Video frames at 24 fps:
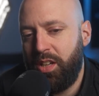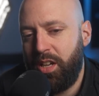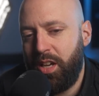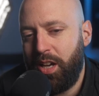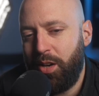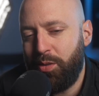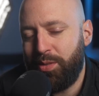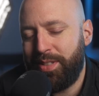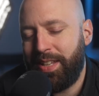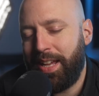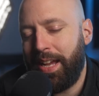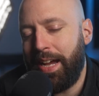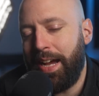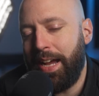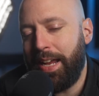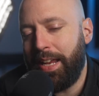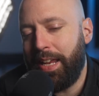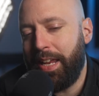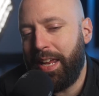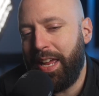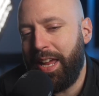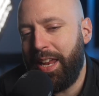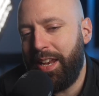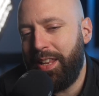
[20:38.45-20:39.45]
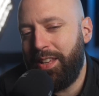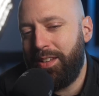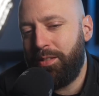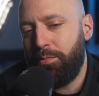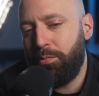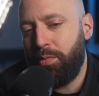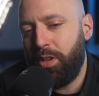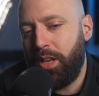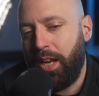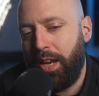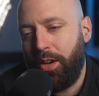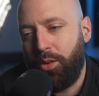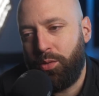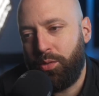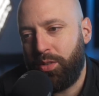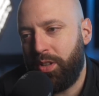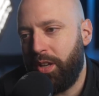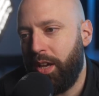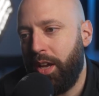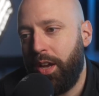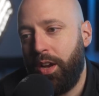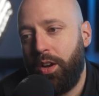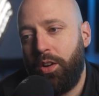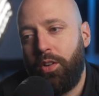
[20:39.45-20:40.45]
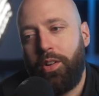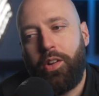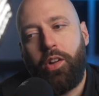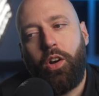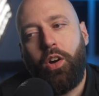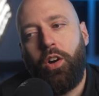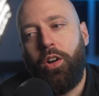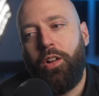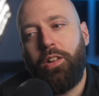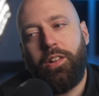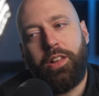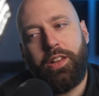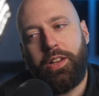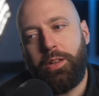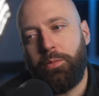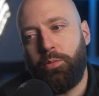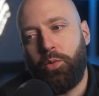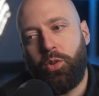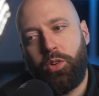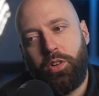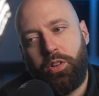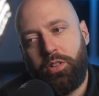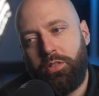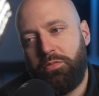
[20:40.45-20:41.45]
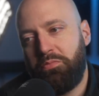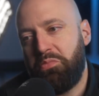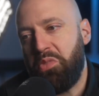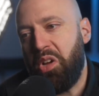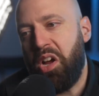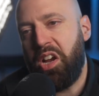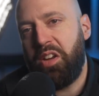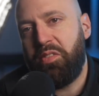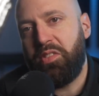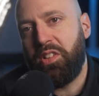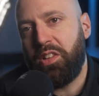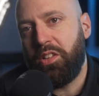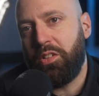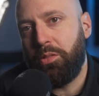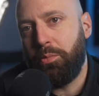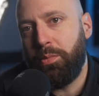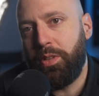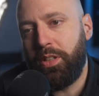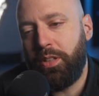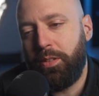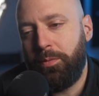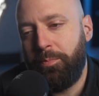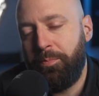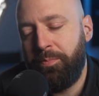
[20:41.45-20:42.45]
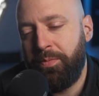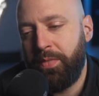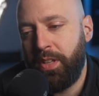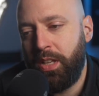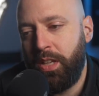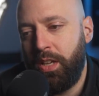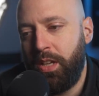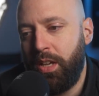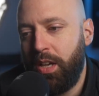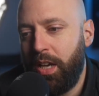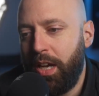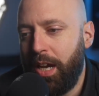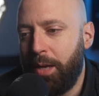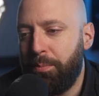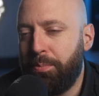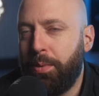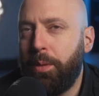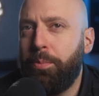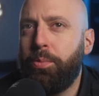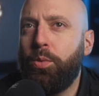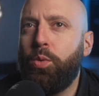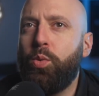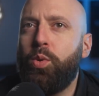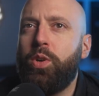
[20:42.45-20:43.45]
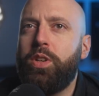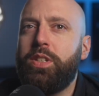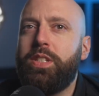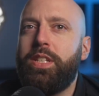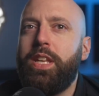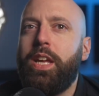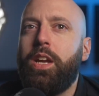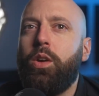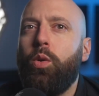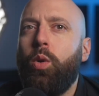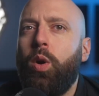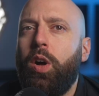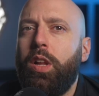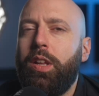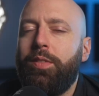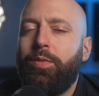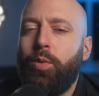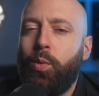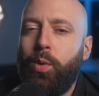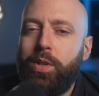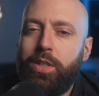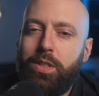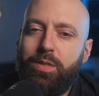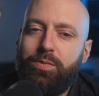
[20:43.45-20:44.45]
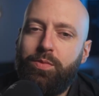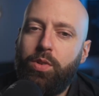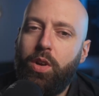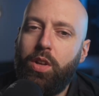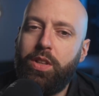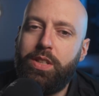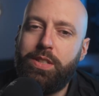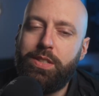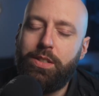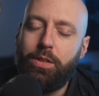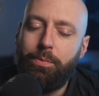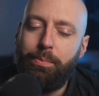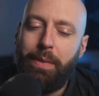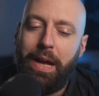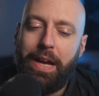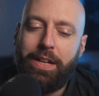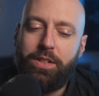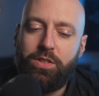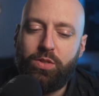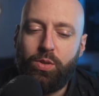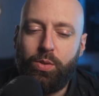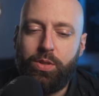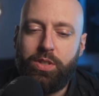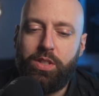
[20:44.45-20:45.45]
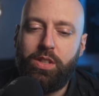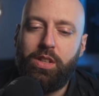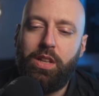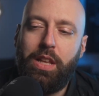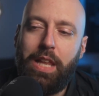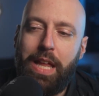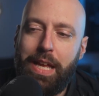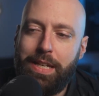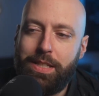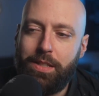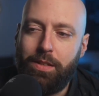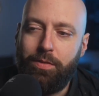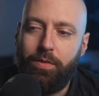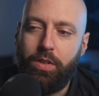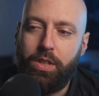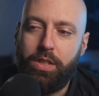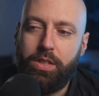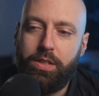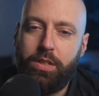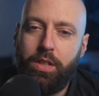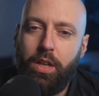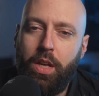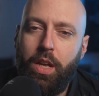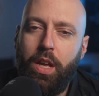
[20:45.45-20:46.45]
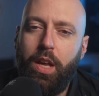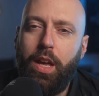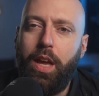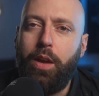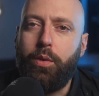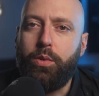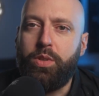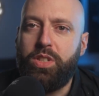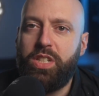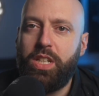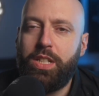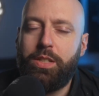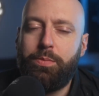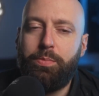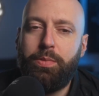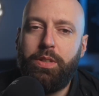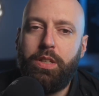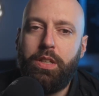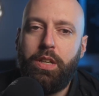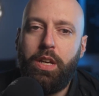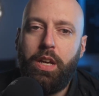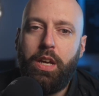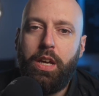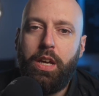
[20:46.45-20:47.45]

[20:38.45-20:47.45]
was like, I get it, but I don't care at all anymore. Not even a little bit. And people who are saying, well, if it wasn't for all these little backstories in The Last of Us, it would just be